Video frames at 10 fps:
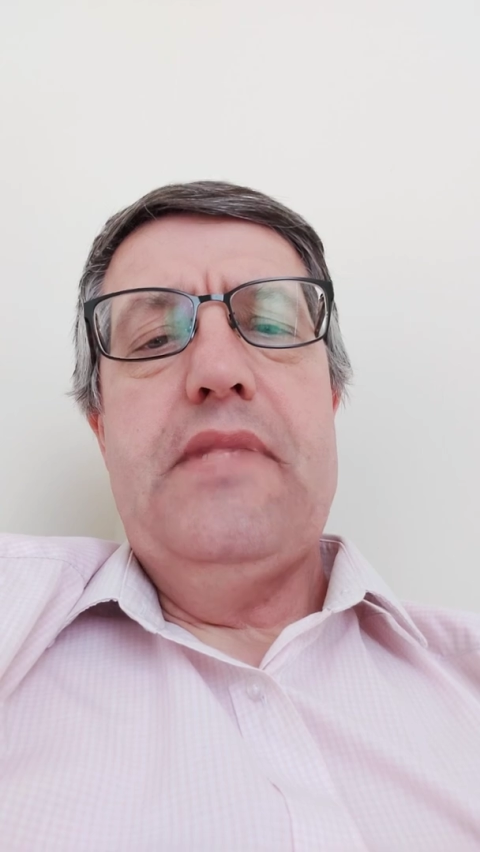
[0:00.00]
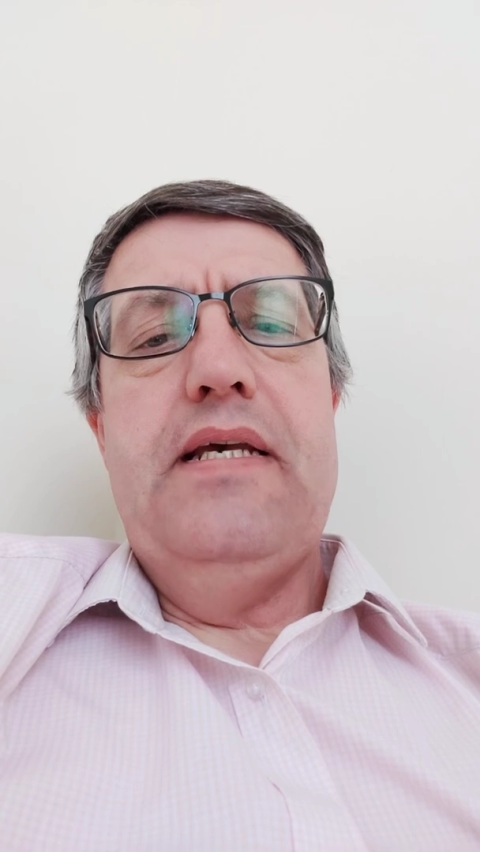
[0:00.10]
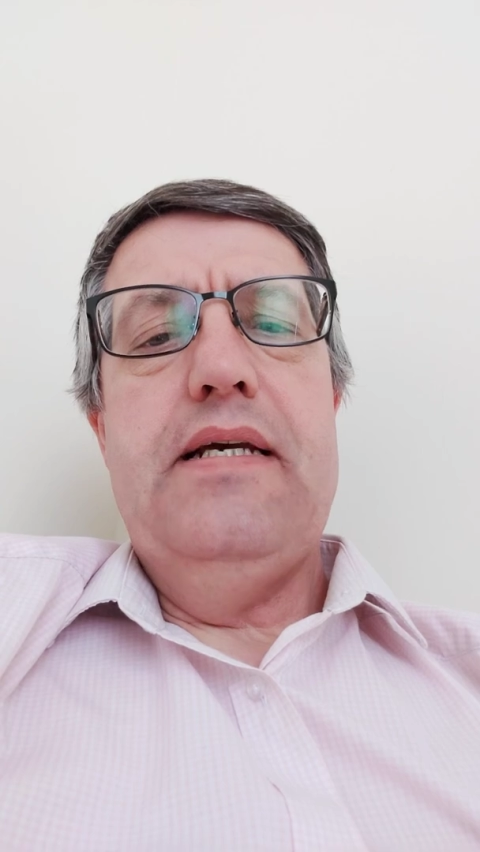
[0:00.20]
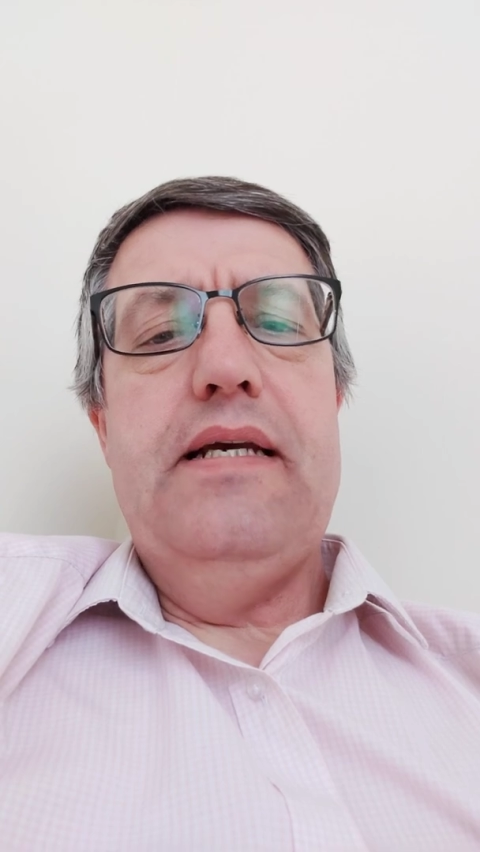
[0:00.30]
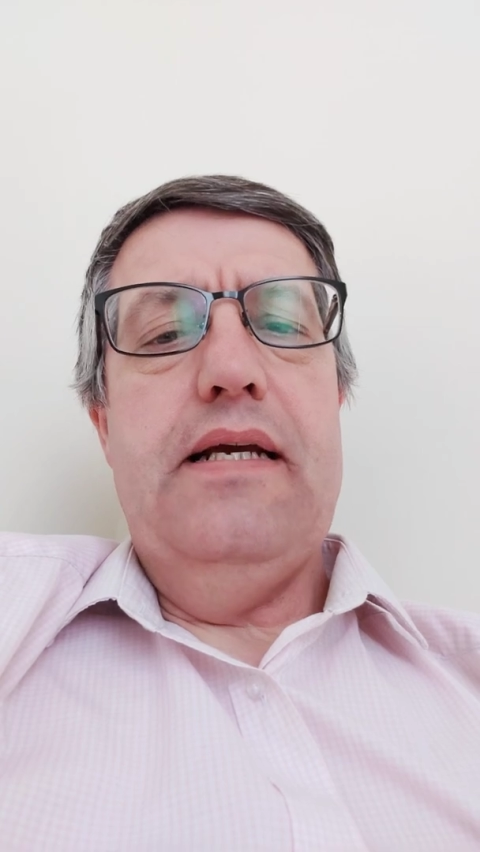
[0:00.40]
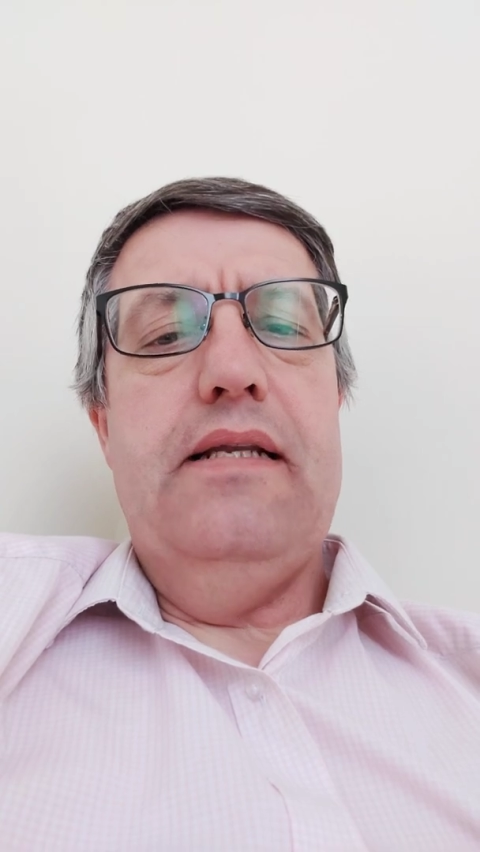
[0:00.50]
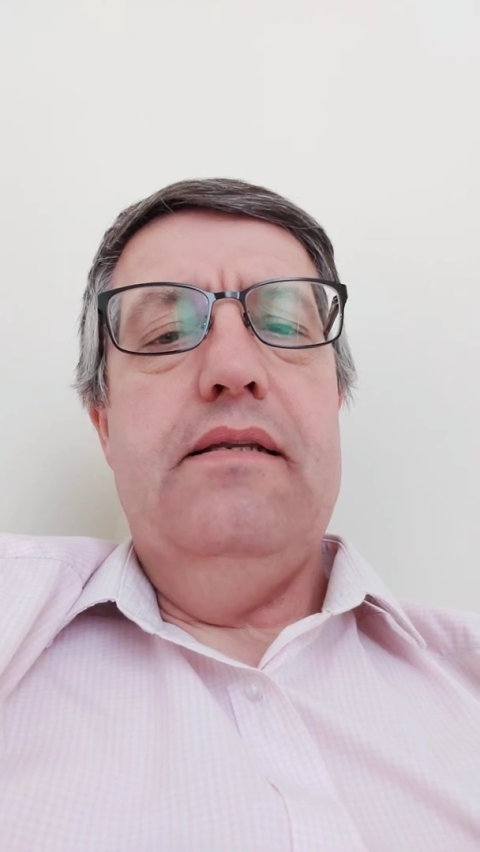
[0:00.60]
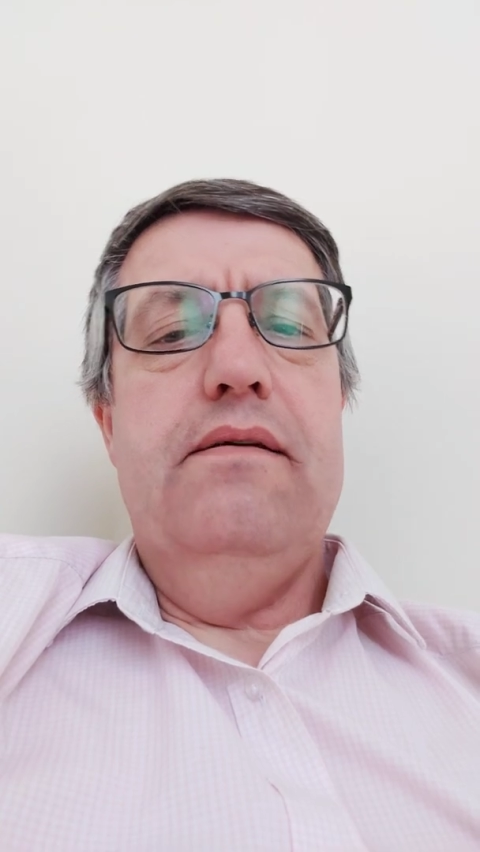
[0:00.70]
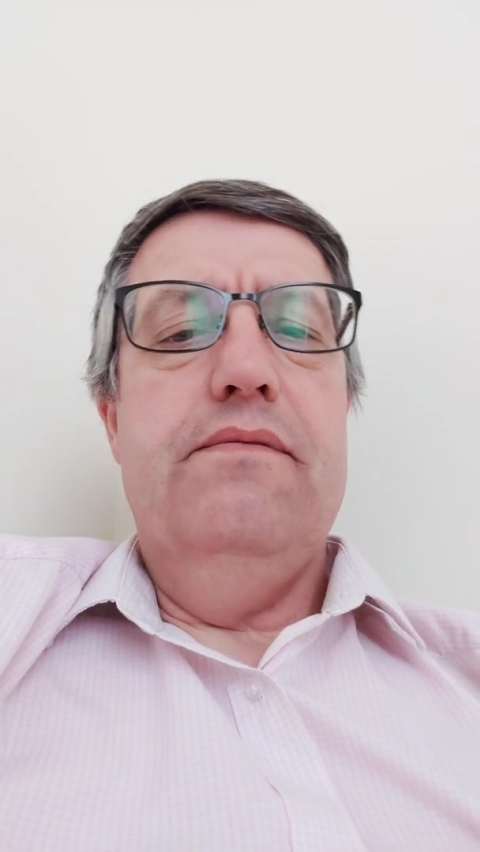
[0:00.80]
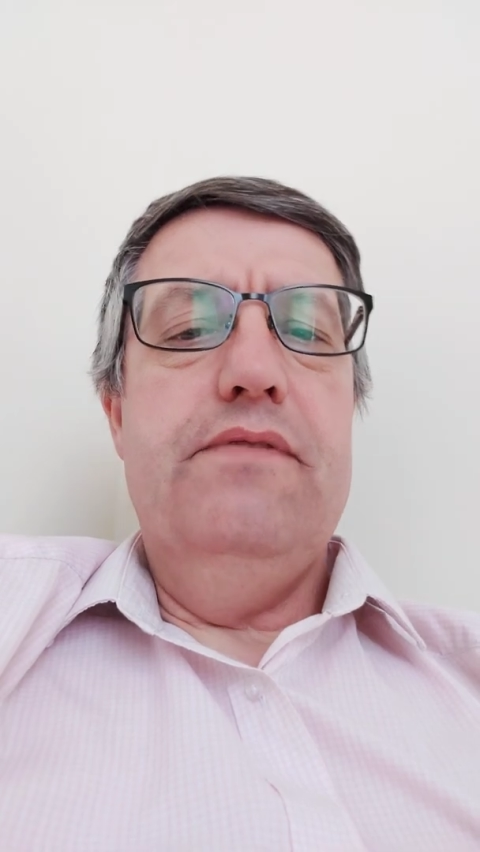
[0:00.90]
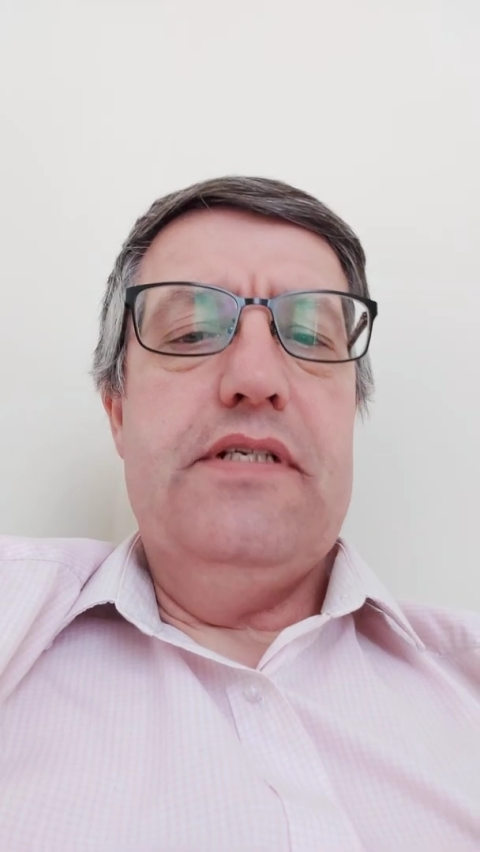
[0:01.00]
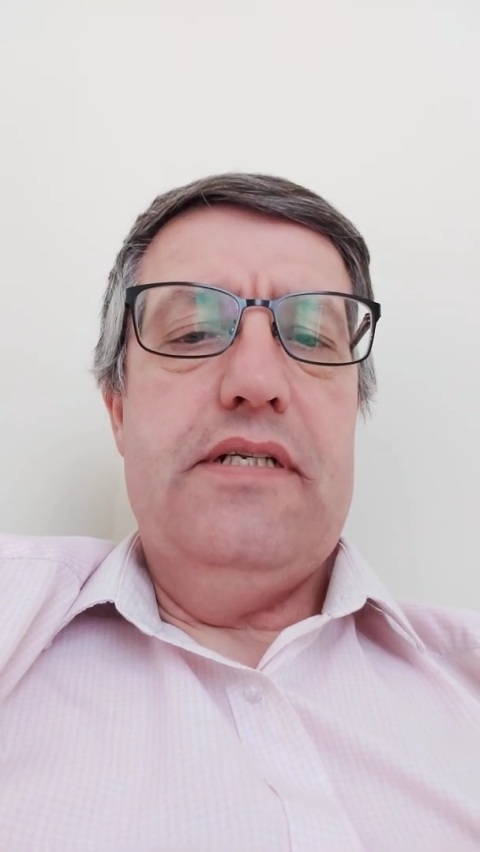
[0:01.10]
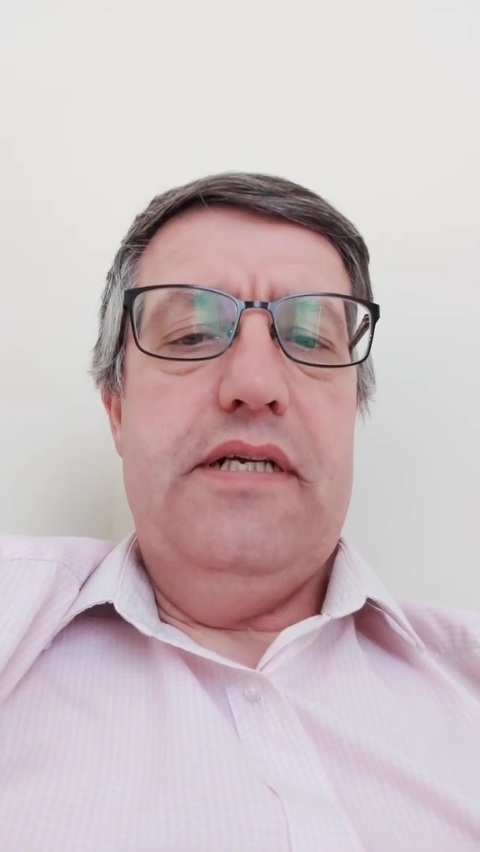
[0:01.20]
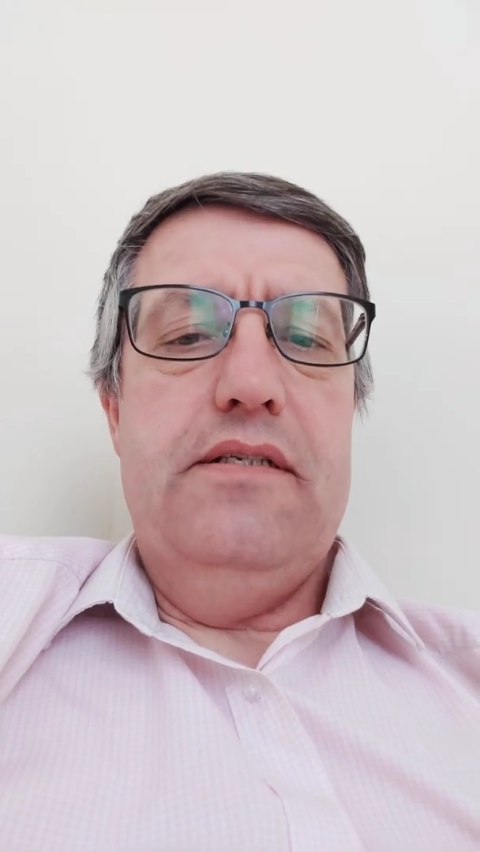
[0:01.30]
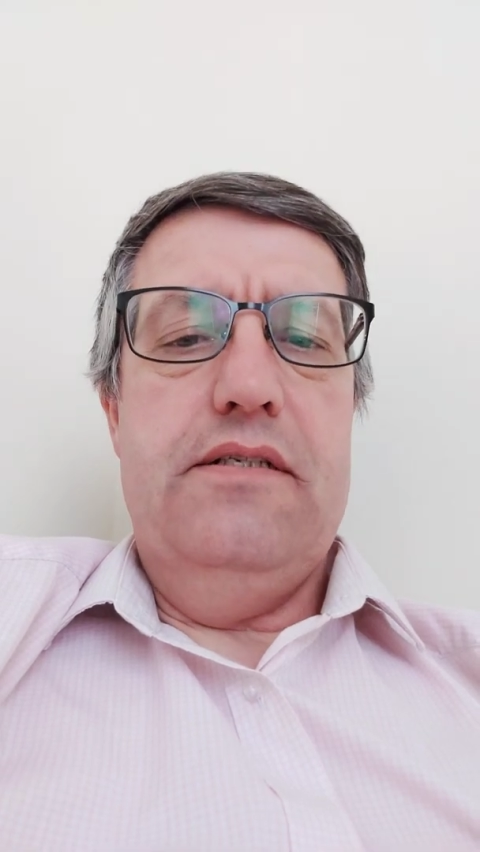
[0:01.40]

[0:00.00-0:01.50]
again, this led